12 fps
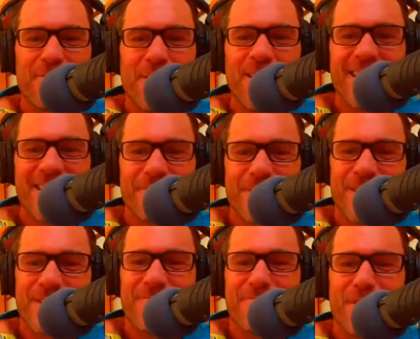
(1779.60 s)
bike and
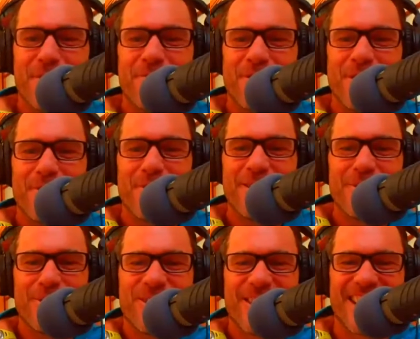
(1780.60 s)
my profile wheels.